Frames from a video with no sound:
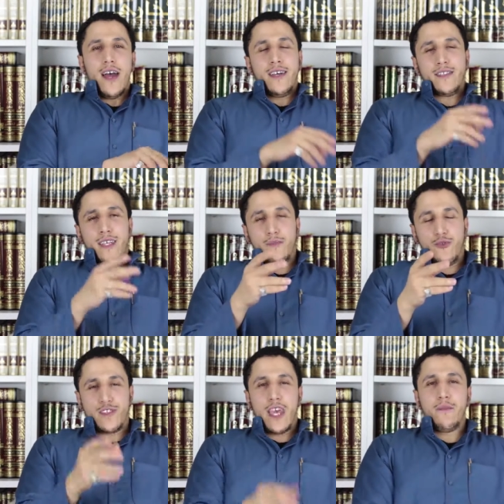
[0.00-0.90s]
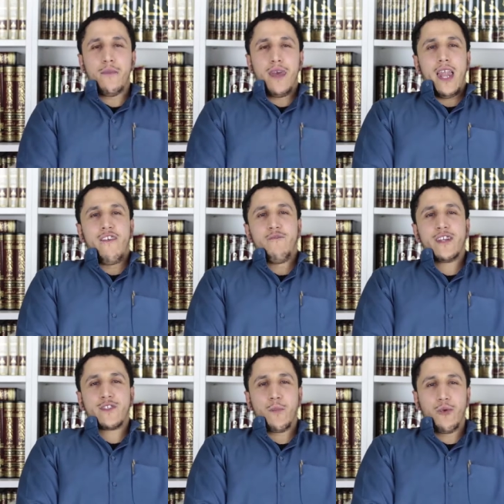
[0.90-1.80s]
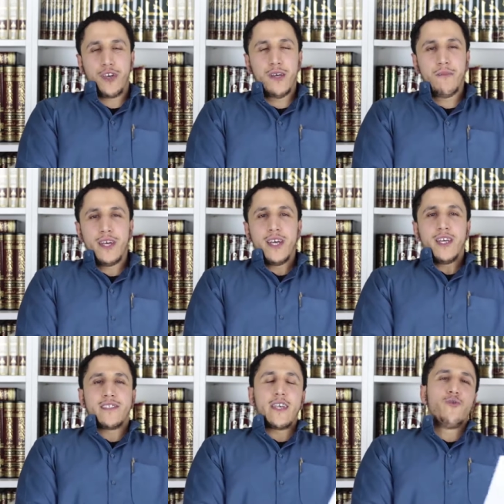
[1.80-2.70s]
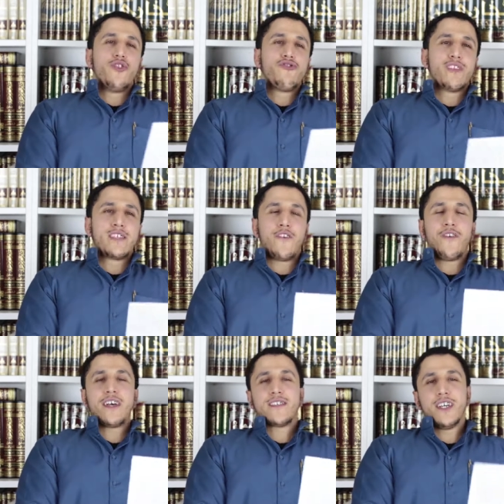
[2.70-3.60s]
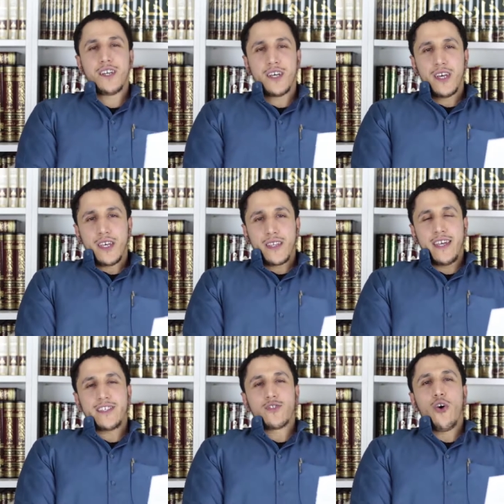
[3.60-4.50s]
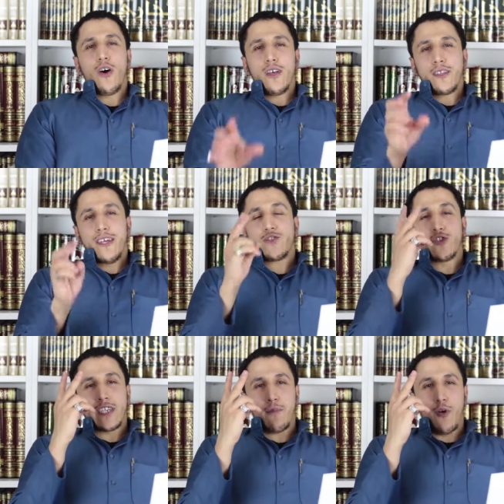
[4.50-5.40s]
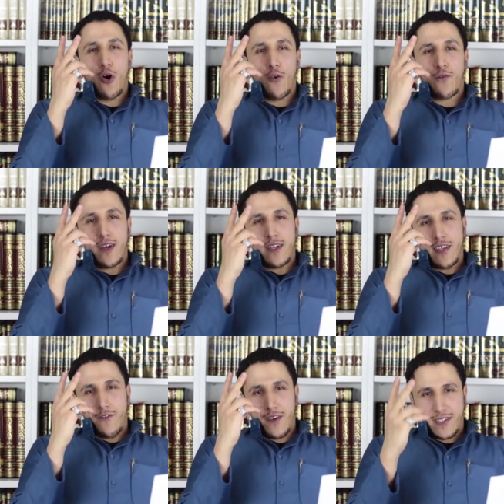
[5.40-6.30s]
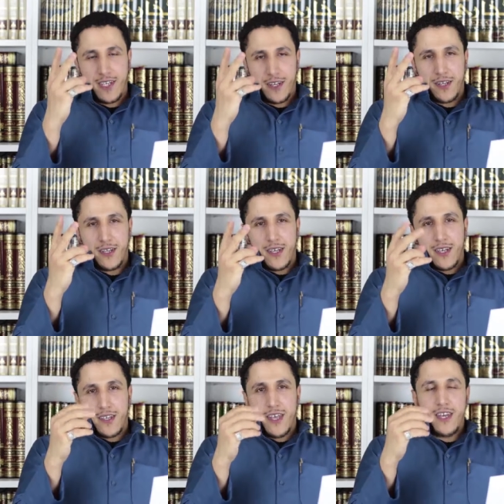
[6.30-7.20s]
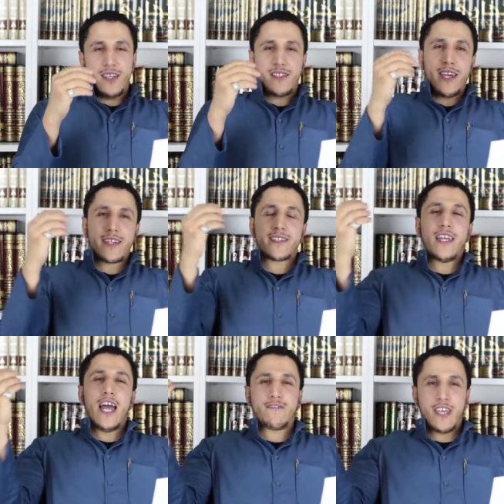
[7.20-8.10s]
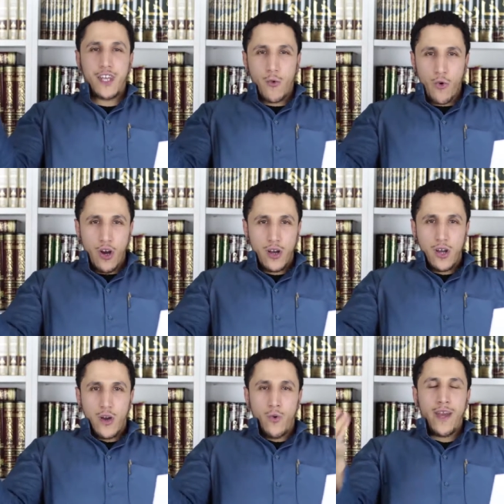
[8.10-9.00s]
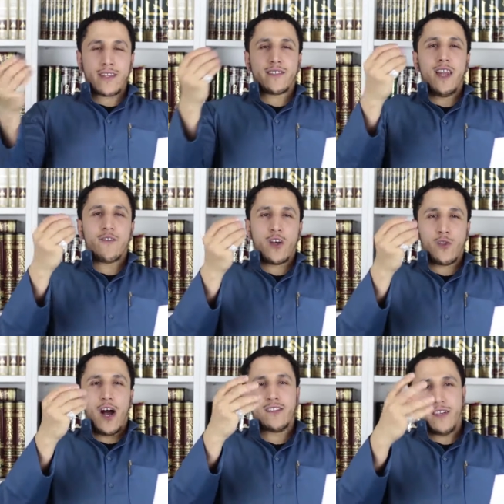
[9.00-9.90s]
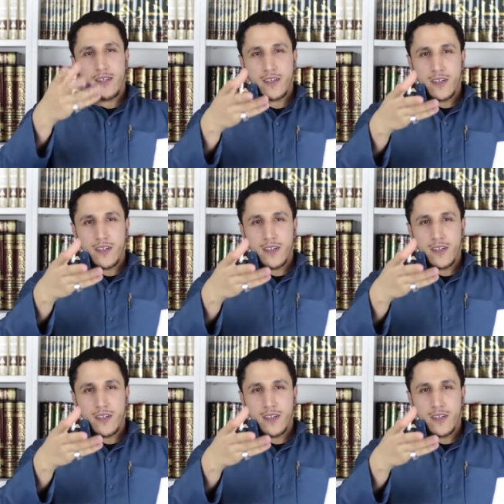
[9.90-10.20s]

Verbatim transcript: As Ibn Taymiyyah, may Allah have mercy upon him, said, when you read the tafsir, there is no, there is two types of tafsir. There is ikhtilaf tanawwu' or ikhtilaf tadad.